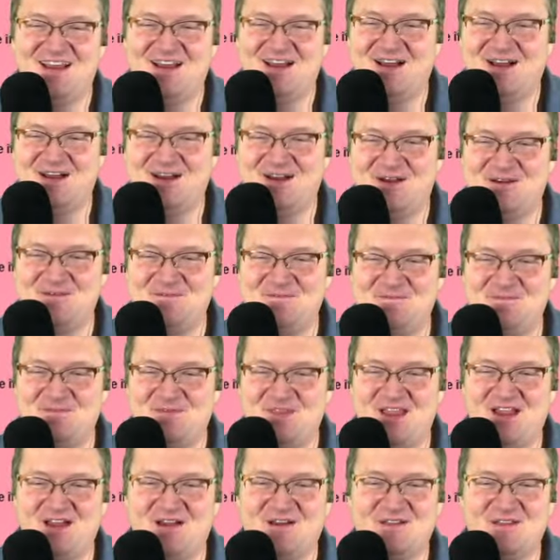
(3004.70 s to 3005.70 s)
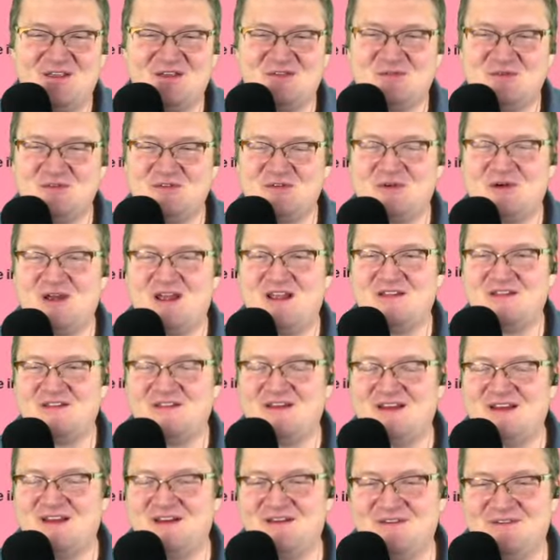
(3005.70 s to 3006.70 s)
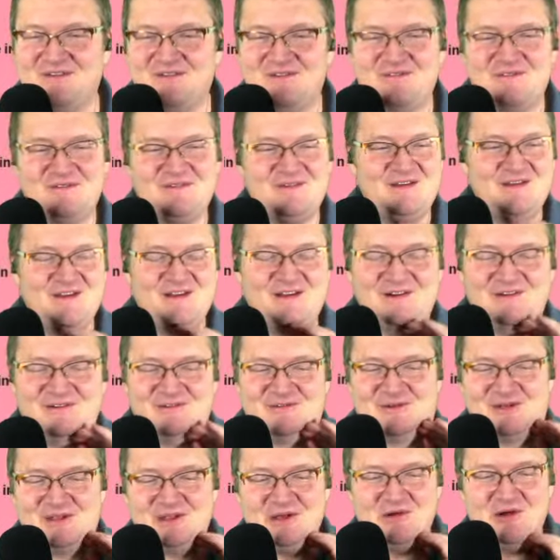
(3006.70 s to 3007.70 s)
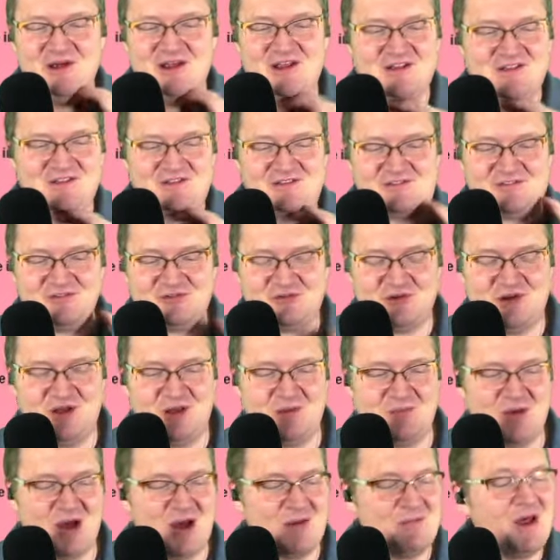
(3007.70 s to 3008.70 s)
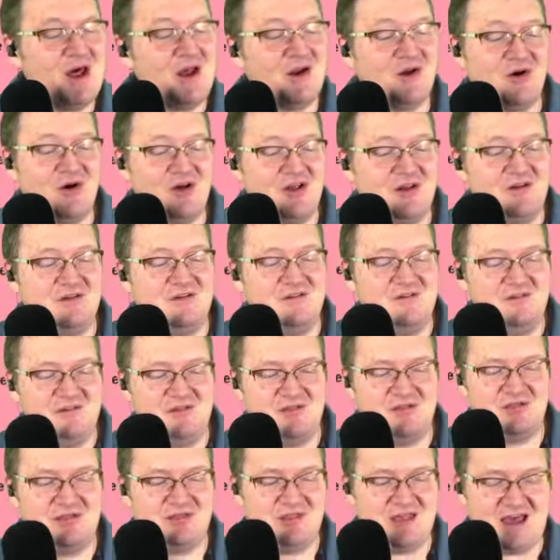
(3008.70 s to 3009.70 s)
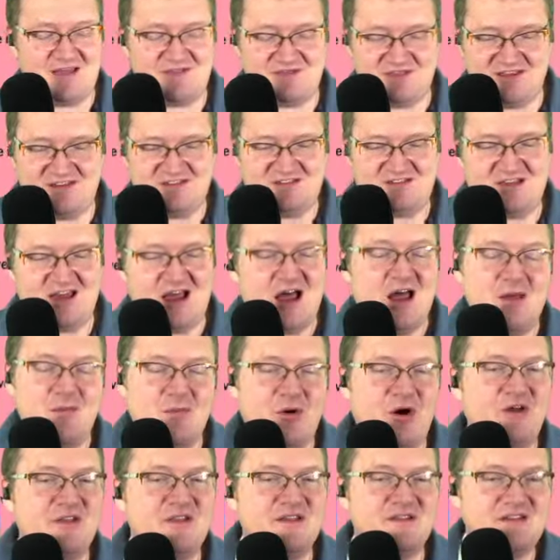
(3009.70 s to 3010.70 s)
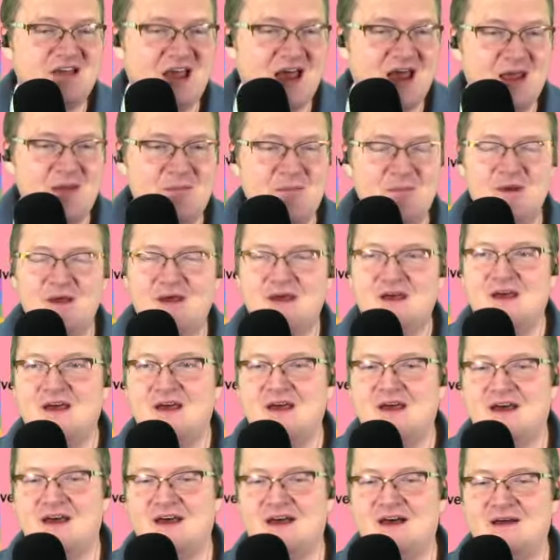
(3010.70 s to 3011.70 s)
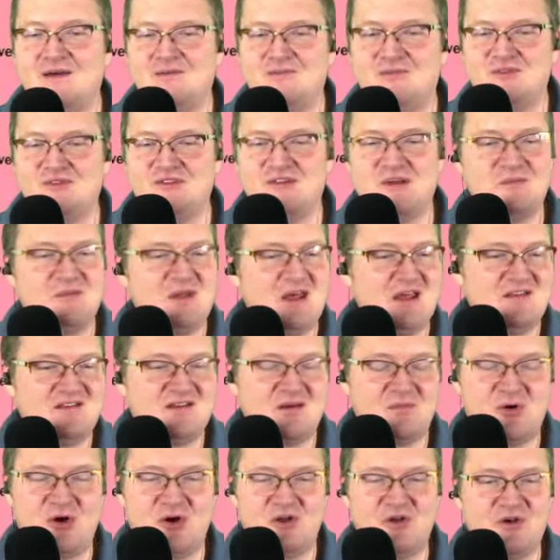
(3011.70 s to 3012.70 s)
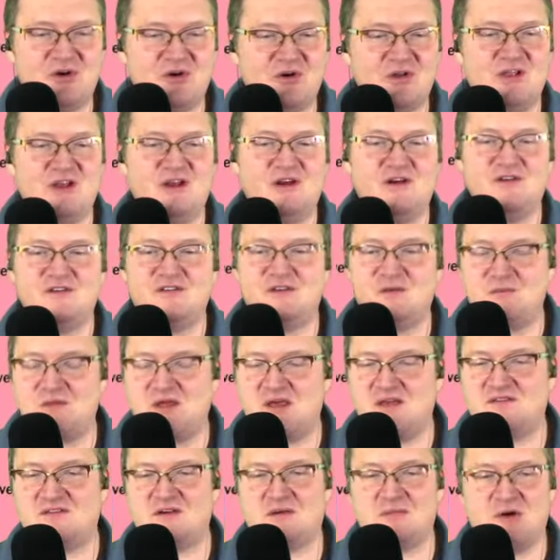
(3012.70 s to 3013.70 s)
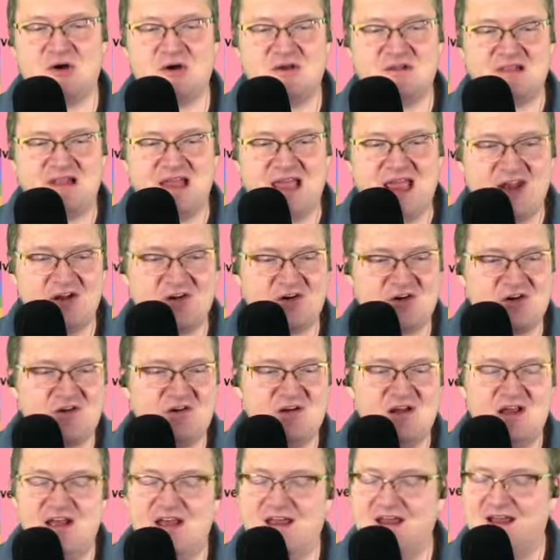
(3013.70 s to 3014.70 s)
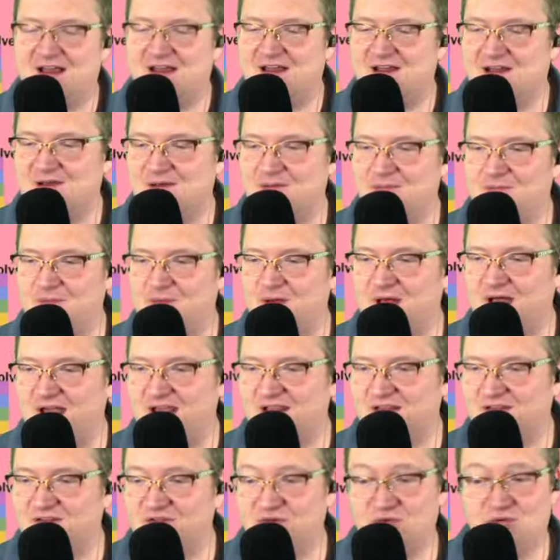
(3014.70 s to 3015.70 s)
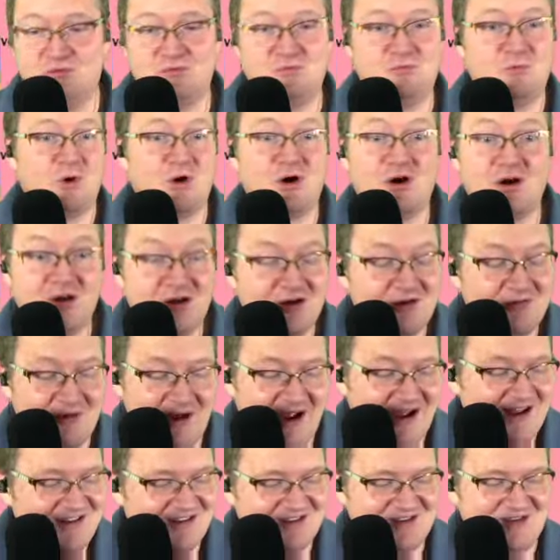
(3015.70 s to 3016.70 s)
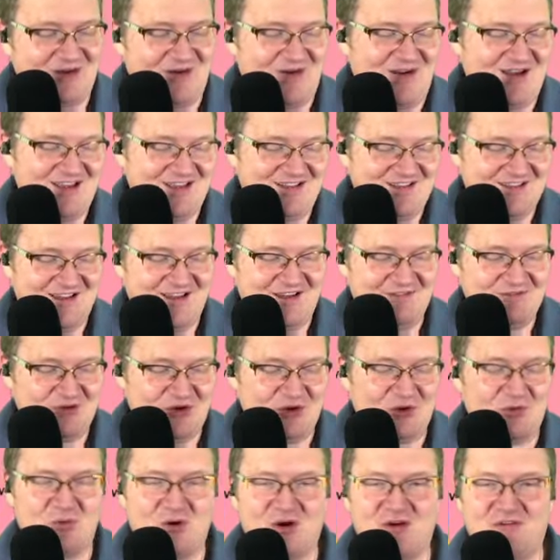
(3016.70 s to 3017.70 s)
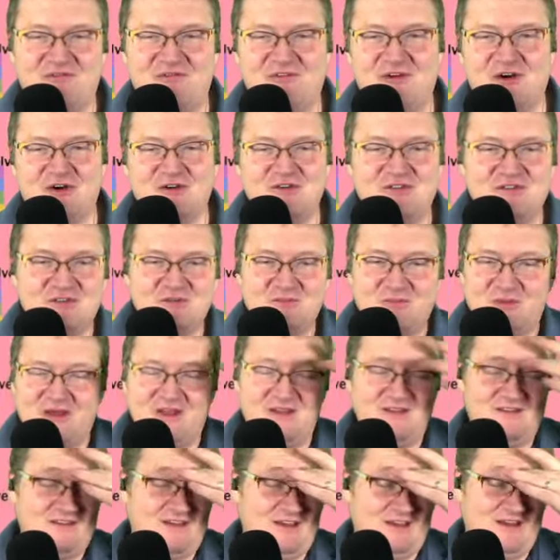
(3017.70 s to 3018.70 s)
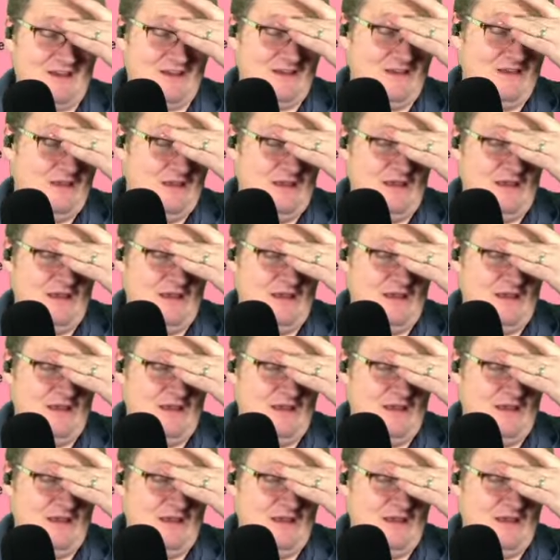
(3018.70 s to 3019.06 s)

Yeah, this was a great, really great stream. I'm not on at this time all the time. Some days I'm on earlier, some days I'm on later. I do work, right? So I have to go to work first, but a